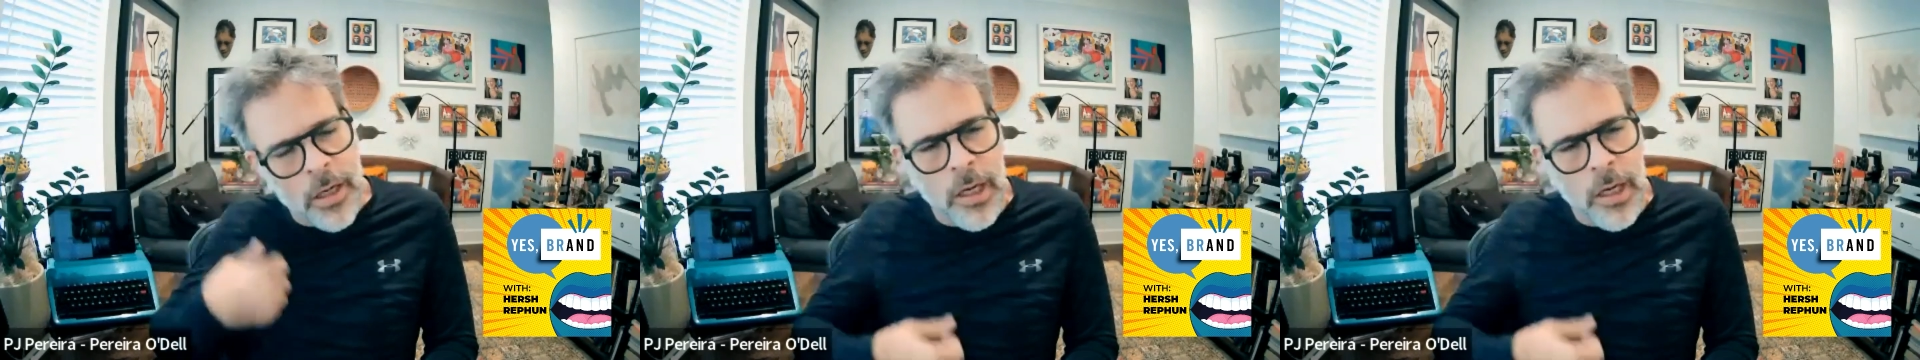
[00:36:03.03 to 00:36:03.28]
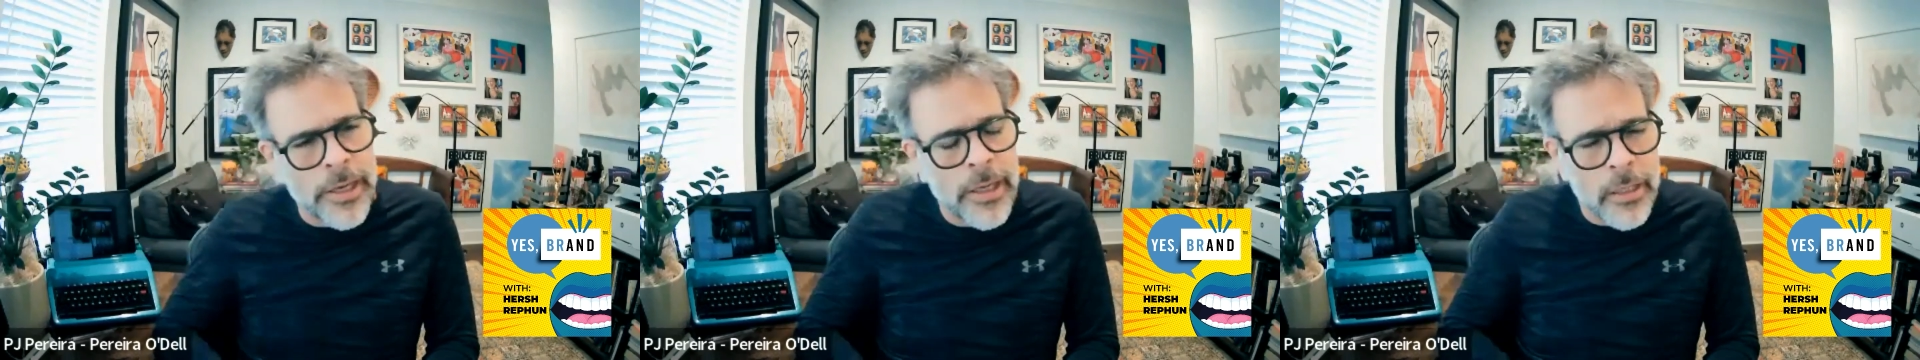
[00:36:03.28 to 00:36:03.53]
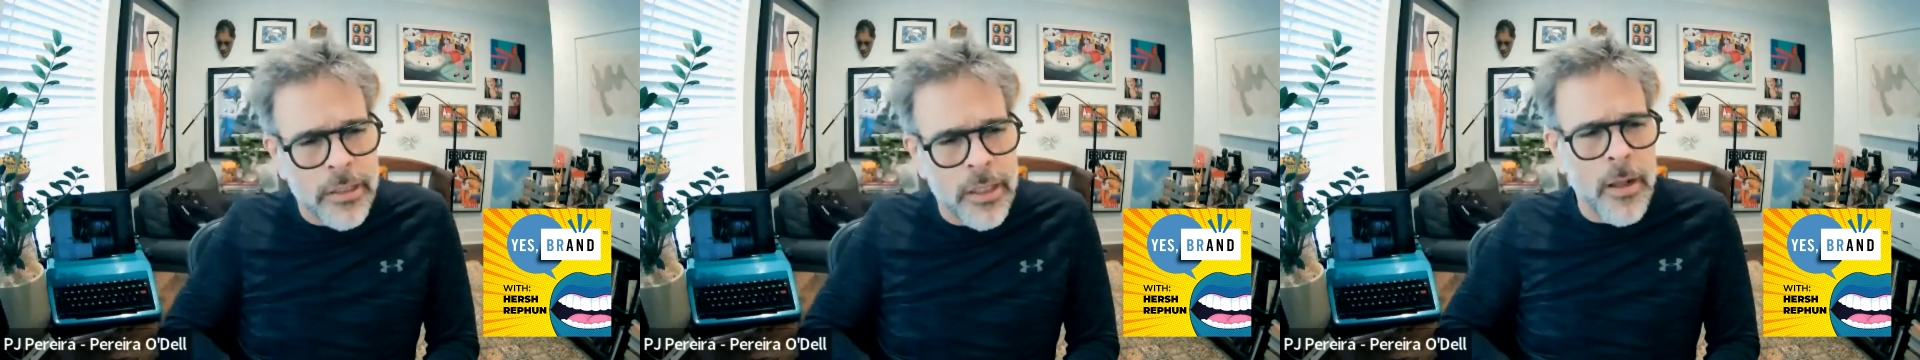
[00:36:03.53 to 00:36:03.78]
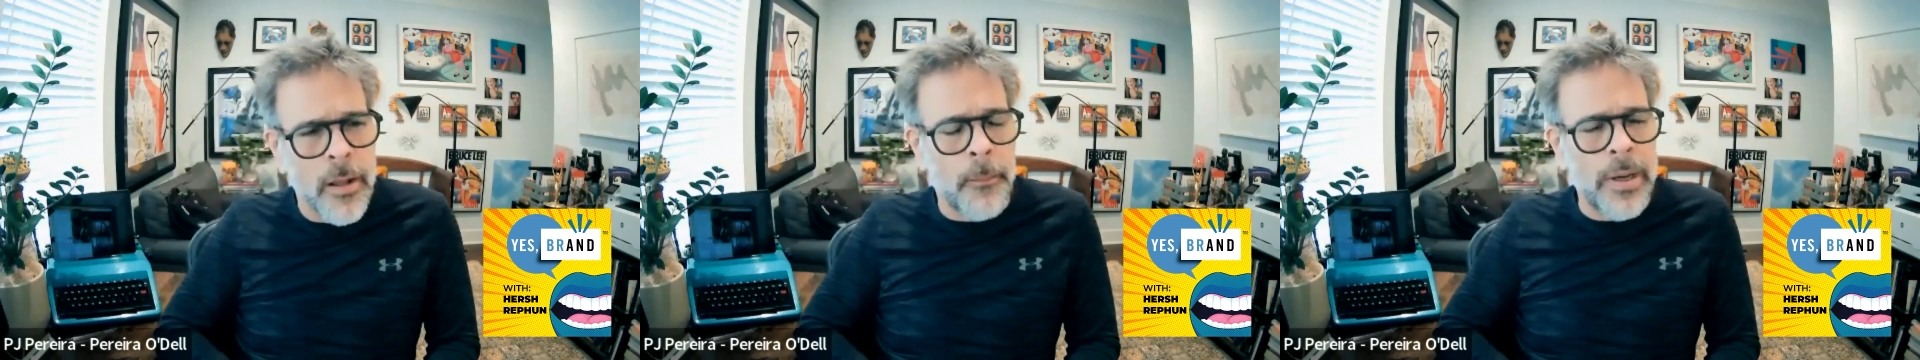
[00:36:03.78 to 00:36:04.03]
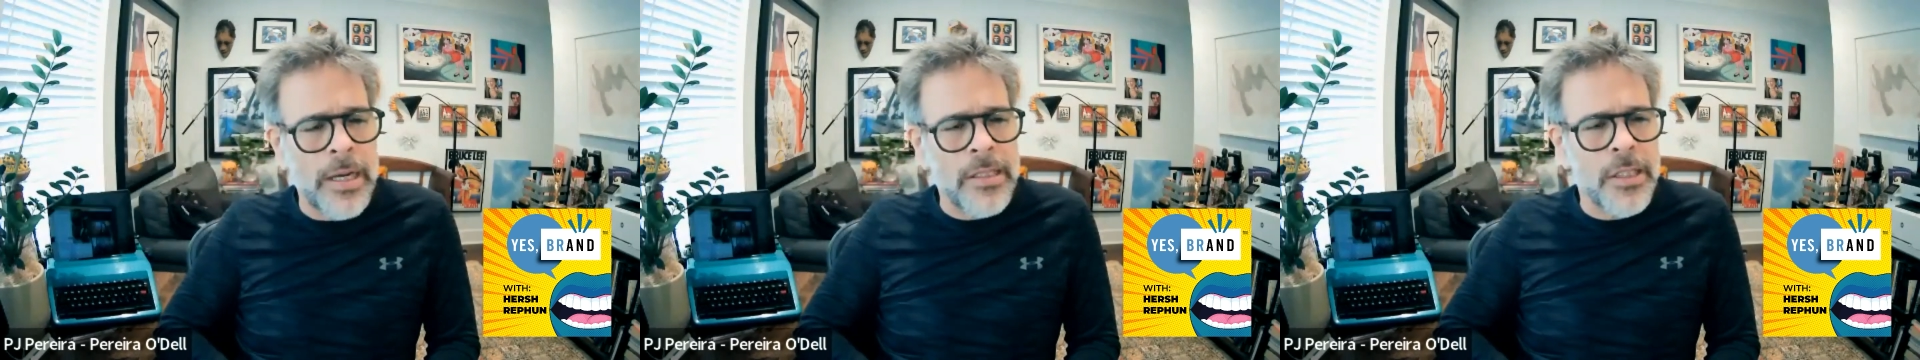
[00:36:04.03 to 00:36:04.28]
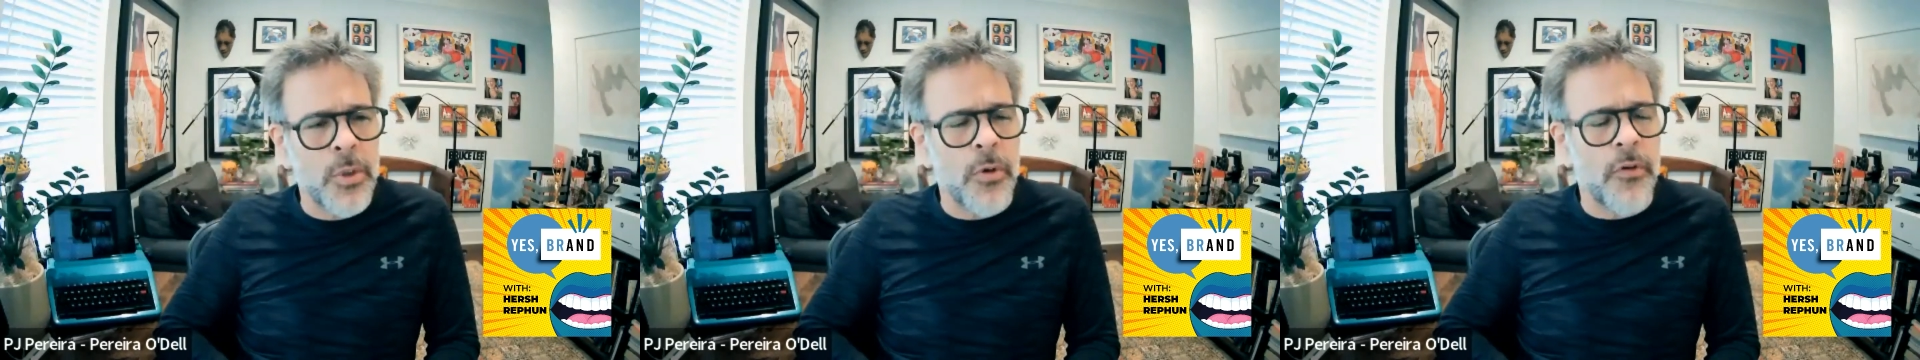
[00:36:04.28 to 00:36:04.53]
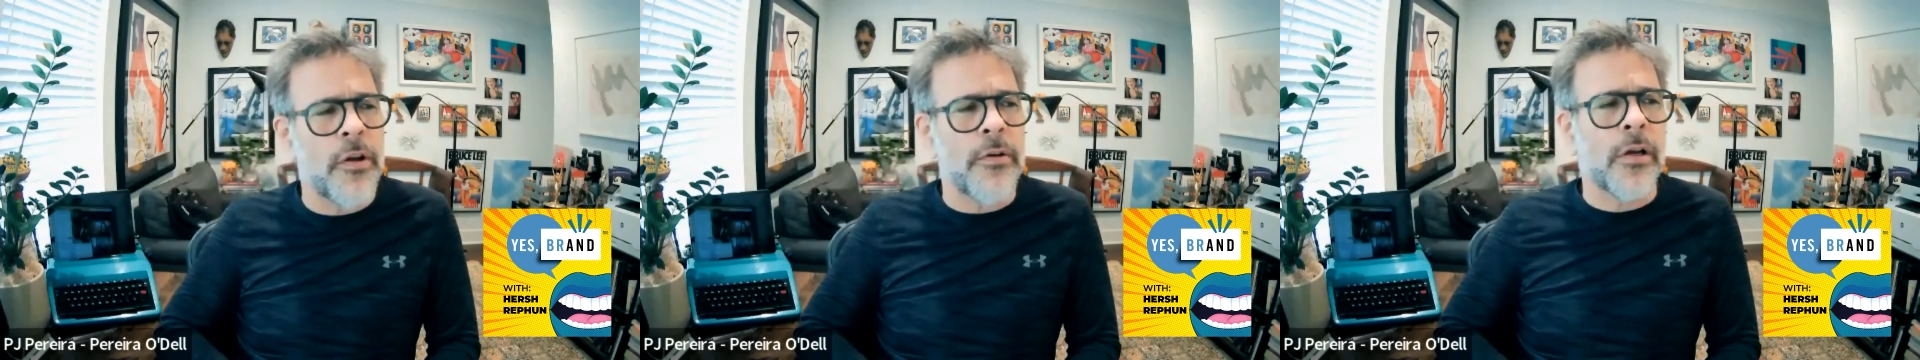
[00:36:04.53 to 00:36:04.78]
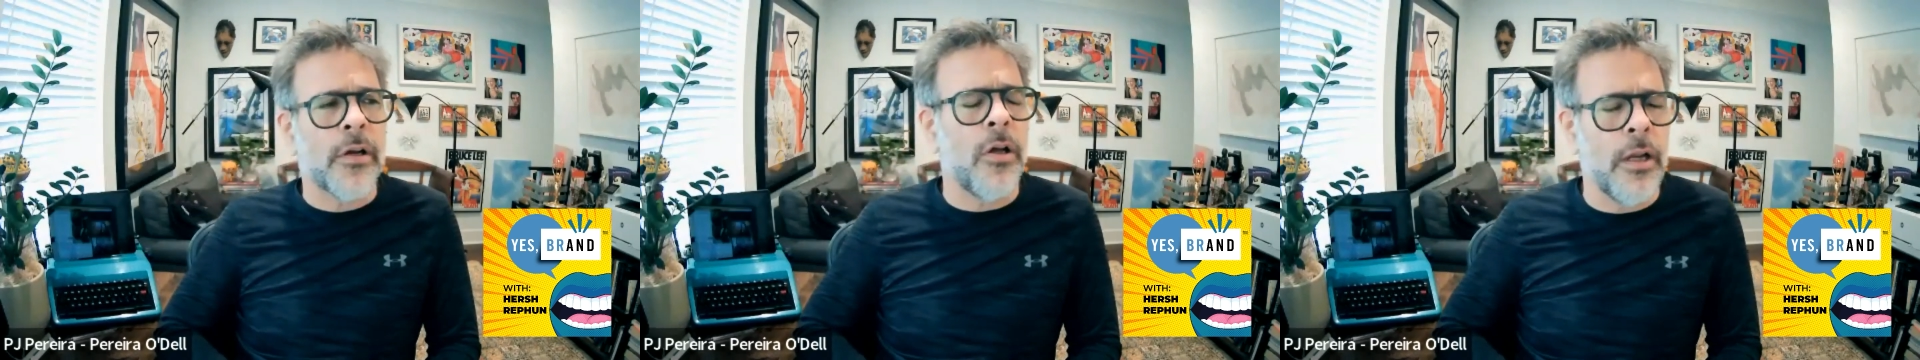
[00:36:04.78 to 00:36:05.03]
client, but it's still a
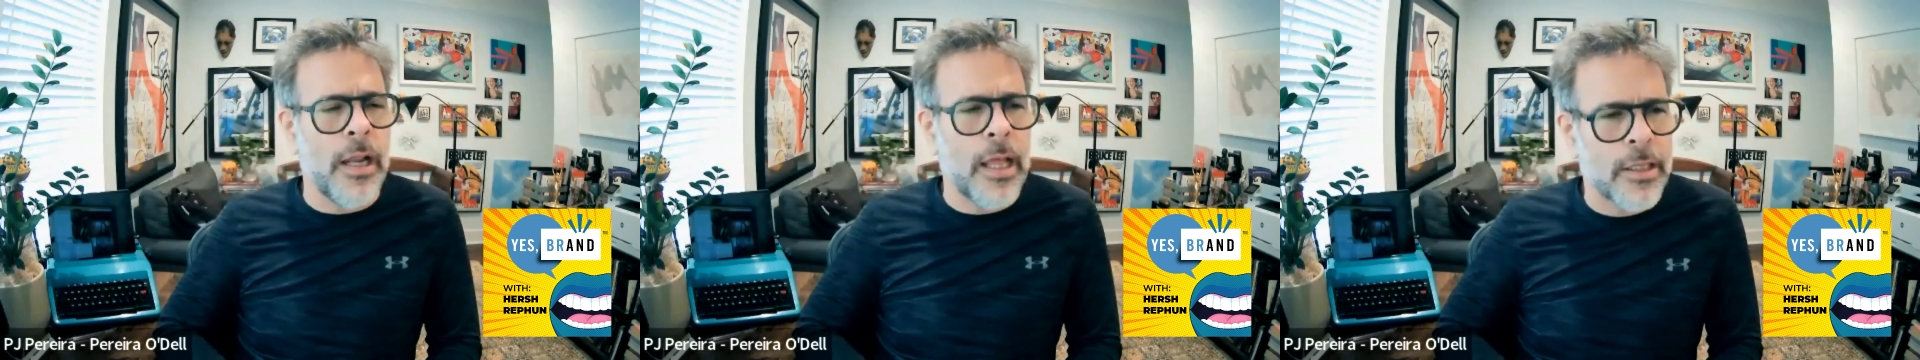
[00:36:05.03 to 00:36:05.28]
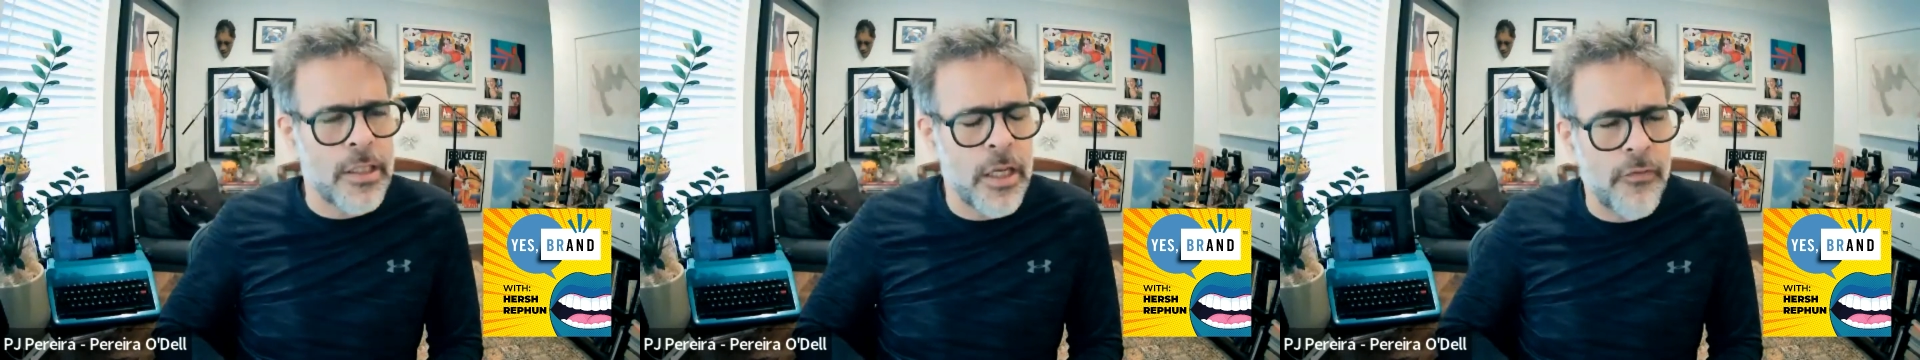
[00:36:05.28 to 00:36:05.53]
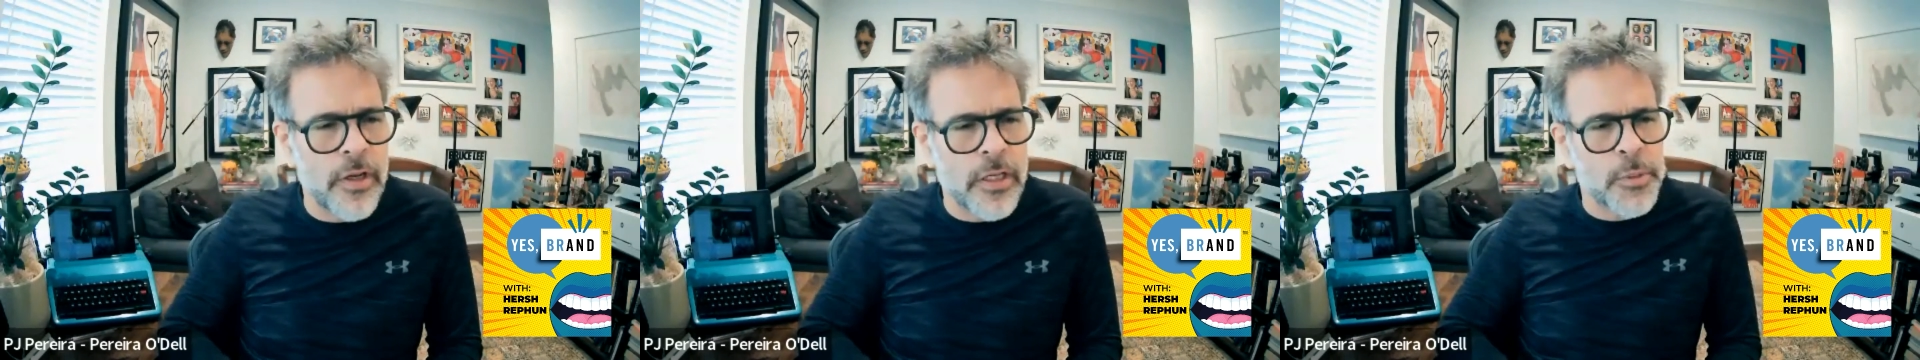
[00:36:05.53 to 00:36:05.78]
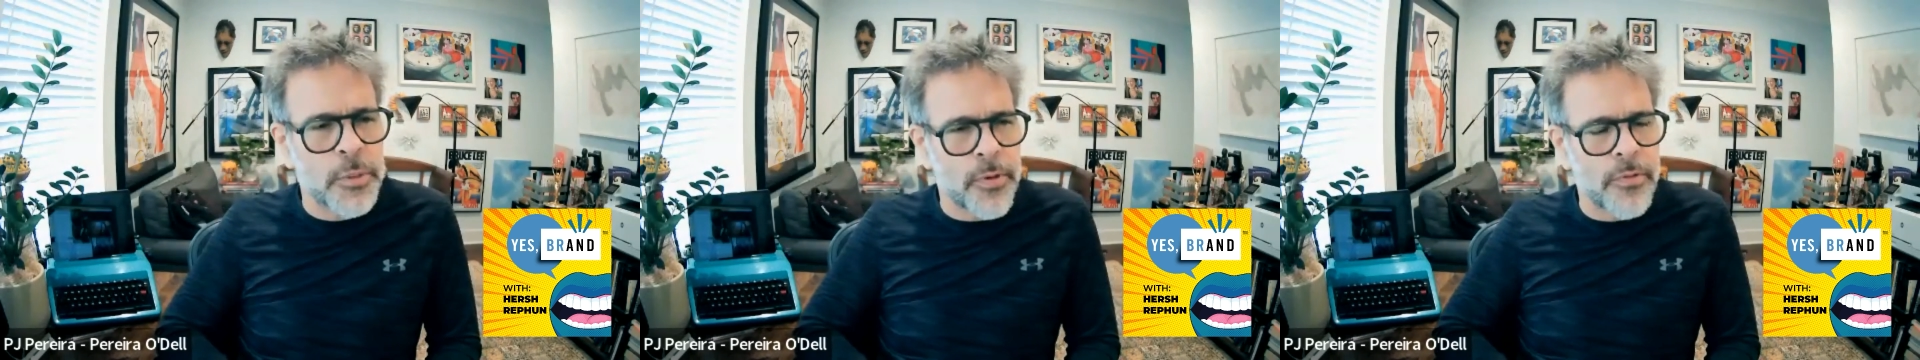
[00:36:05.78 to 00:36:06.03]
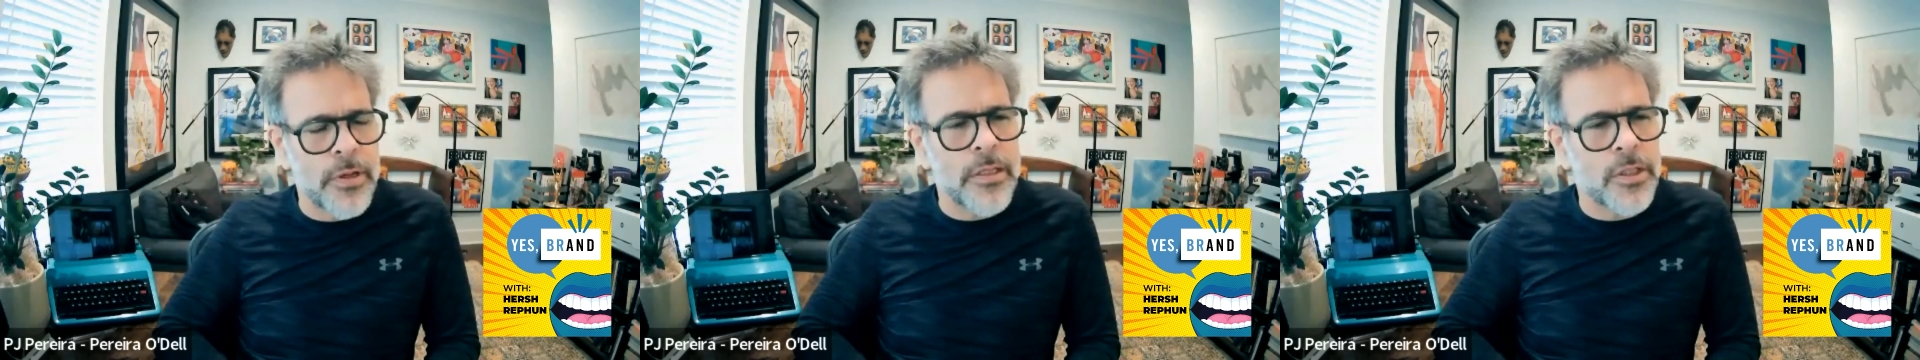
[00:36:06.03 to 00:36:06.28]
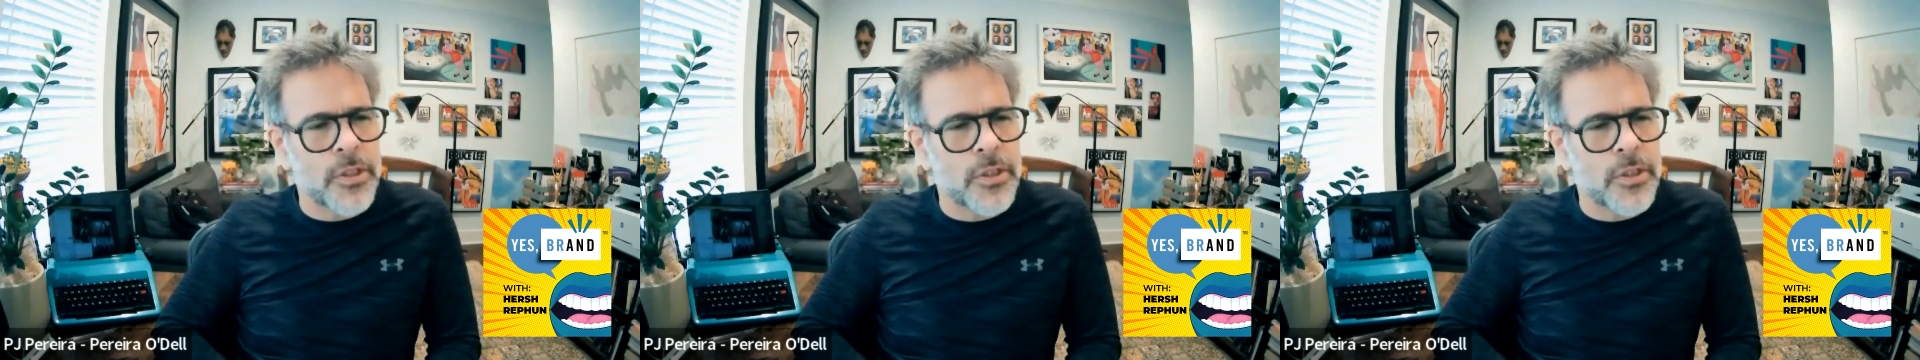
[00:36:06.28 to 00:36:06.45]
very collective experience.